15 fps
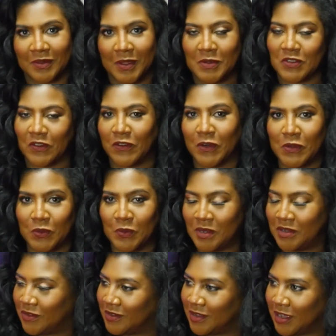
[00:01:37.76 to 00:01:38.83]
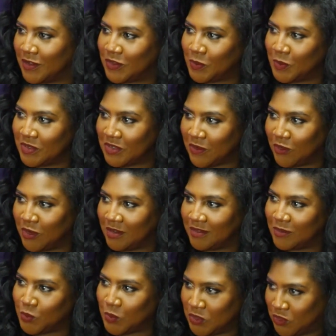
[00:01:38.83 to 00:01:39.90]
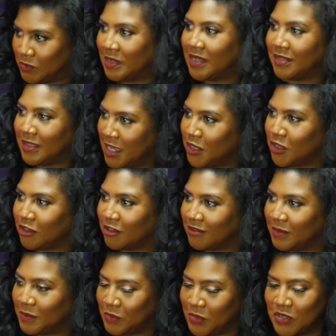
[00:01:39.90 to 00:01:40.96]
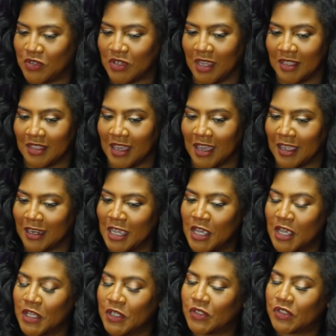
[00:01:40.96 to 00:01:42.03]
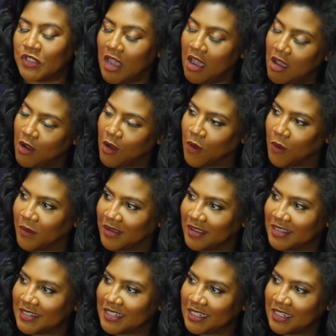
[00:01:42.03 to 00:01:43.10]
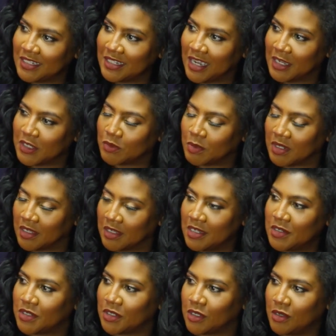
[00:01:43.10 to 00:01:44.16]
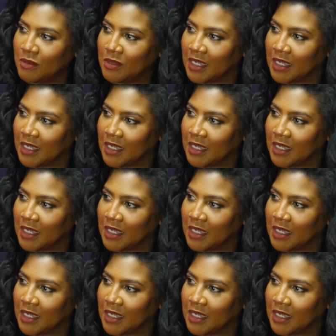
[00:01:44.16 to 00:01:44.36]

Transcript: that was the first one uh, someone's ever wished me. Thank you. Okay. Appreciate that. So. TikTok has been good to you